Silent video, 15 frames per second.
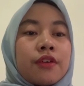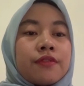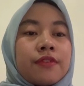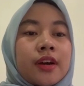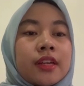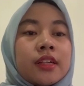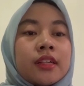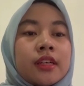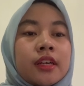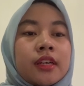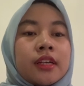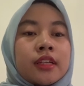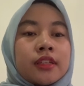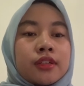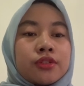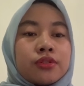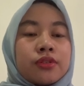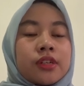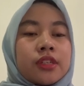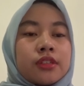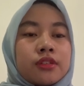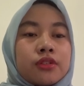Final year dental
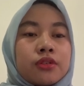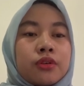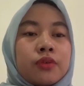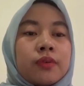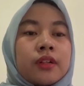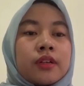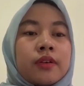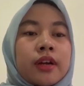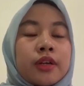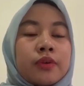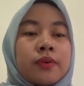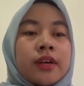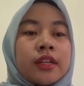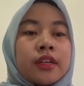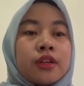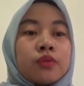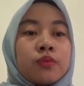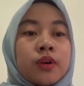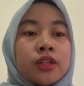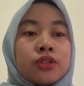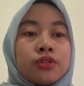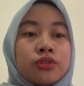students, who will graduate in
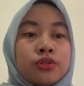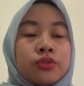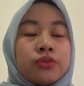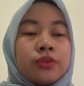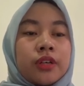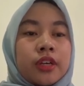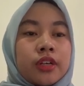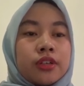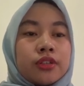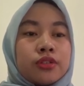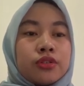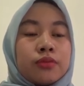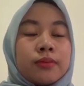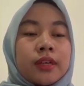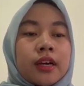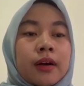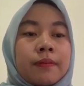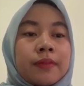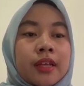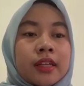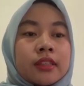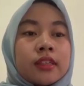1 to 2 years to
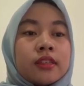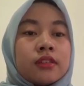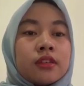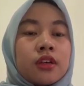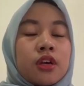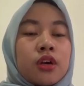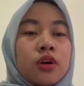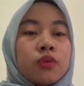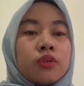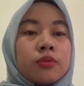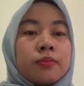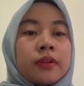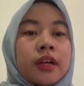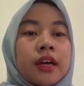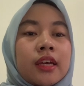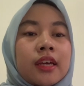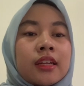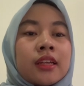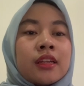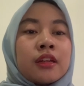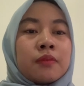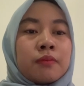become dentists, will play an
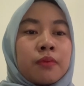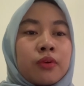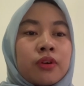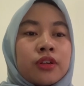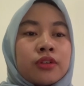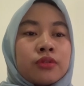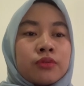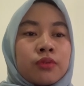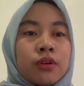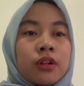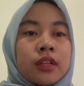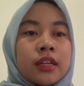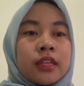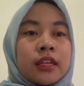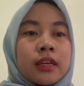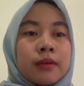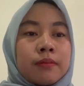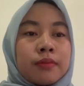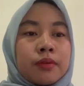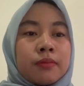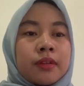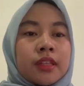important role in the
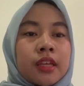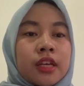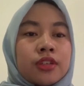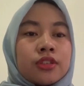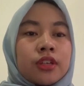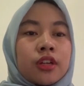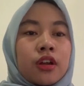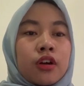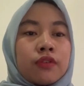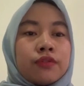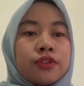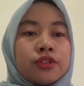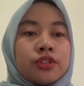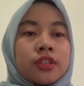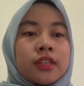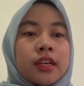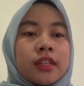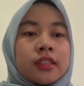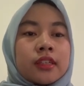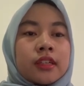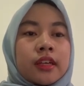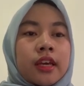implementation of future
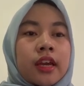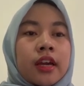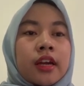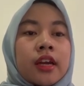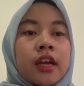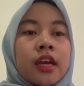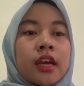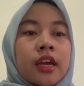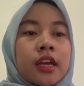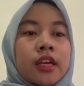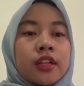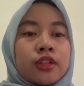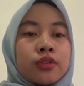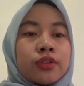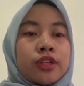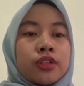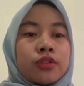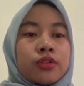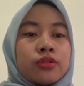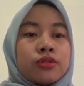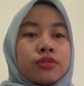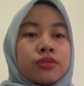dental care, including
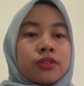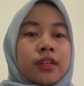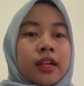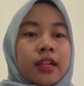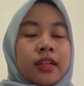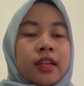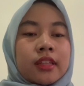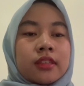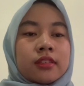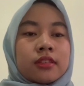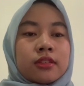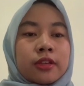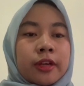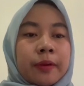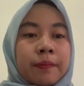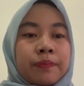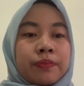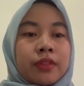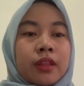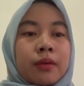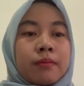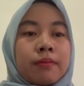those through teledentistry.
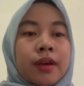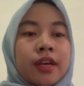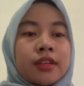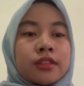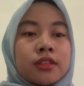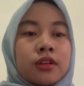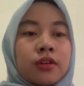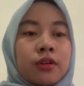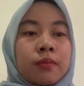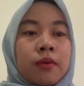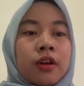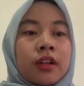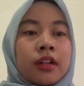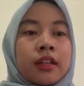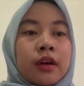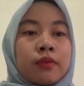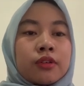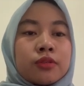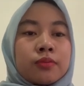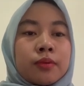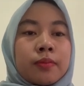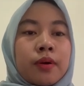Based on a model that
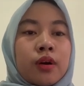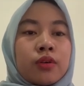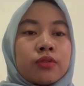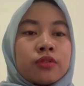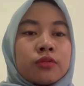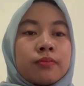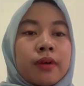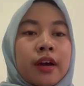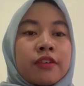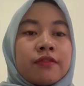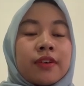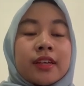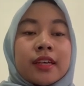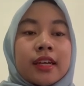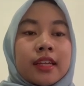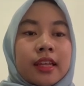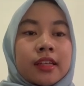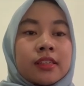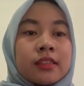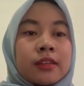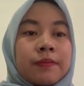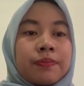was proposed by
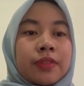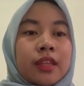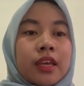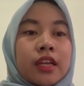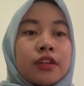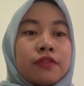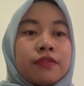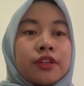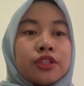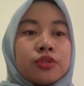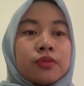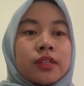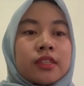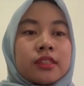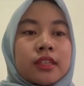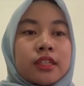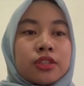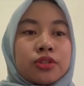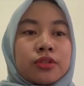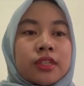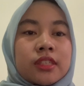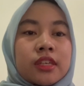Venkates, individuals'
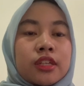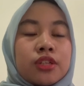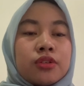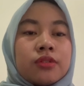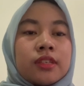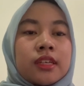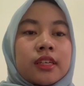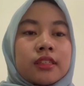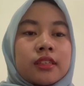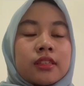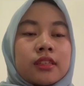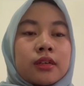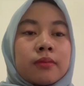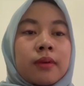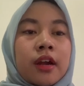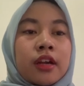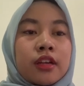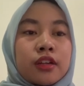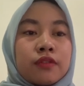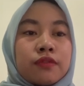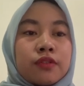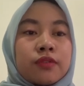interests in using a system are
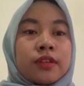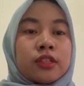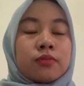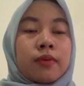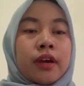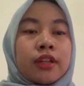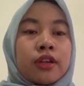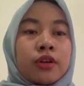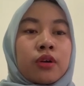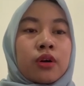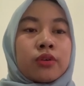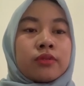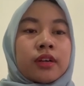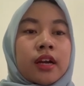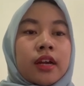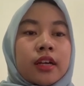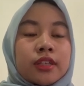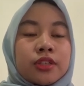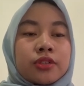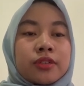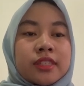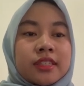influenced by their own
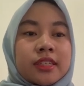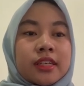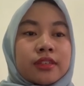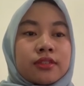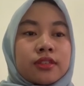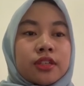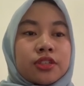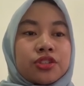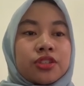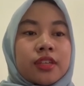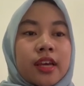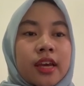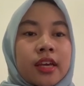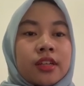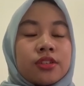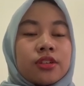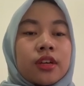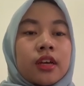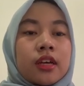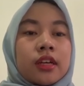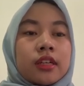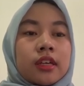characteristics, such as age
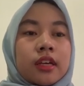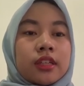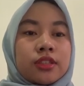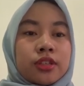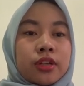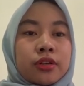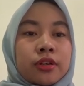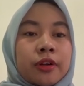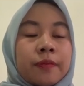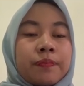and gender.